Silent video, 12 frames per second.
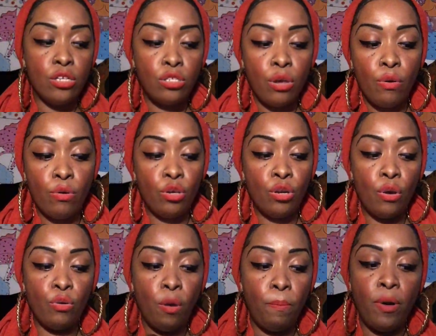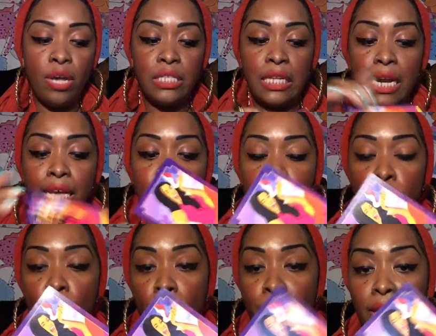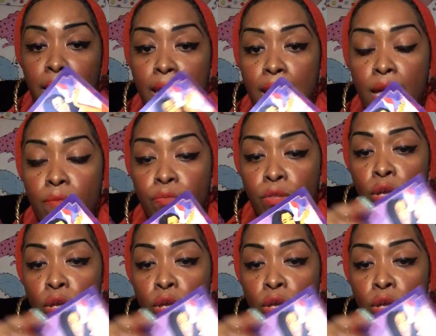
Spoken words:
So, you know, your personality is popping here.